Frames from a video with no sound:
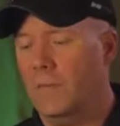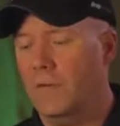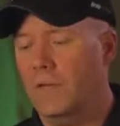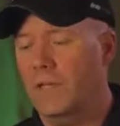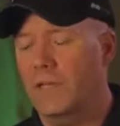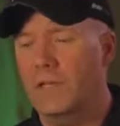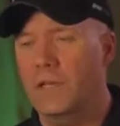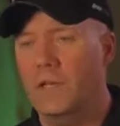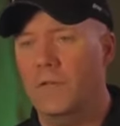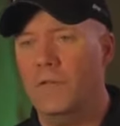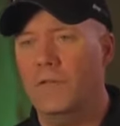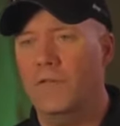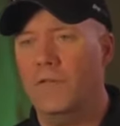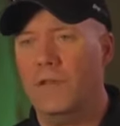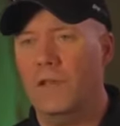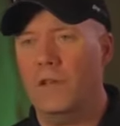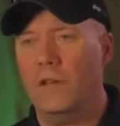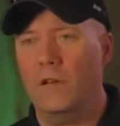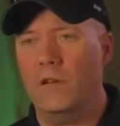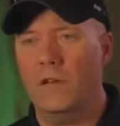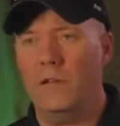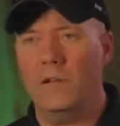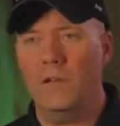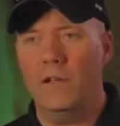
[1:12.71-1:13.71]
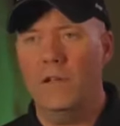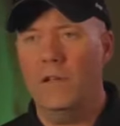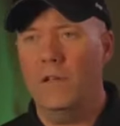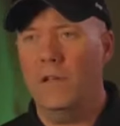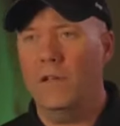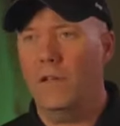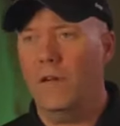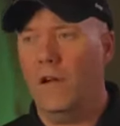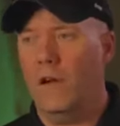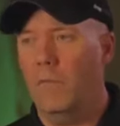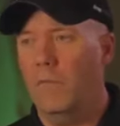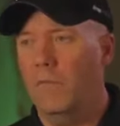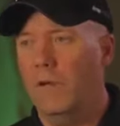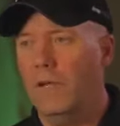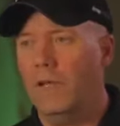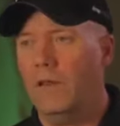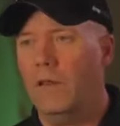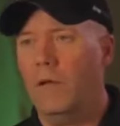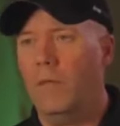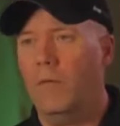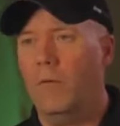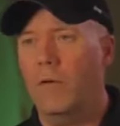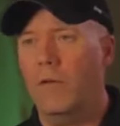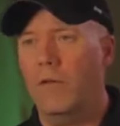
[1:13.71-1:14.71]
how many deer we've killed, you know, how
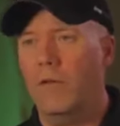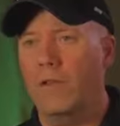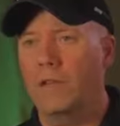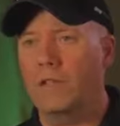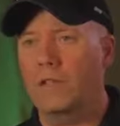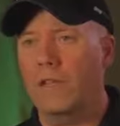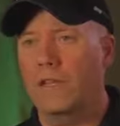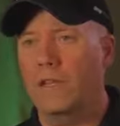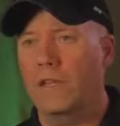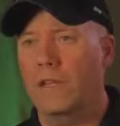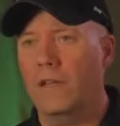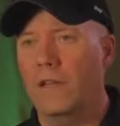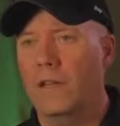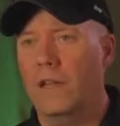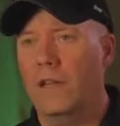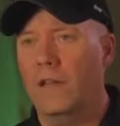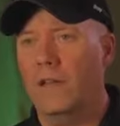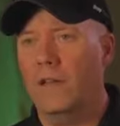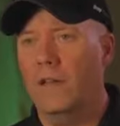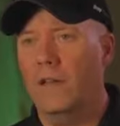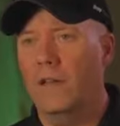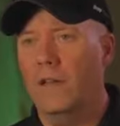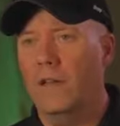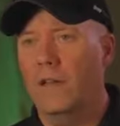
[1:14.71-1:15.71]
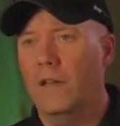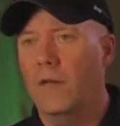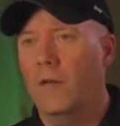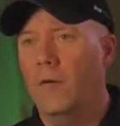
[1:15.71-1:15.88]
big they were, things like that.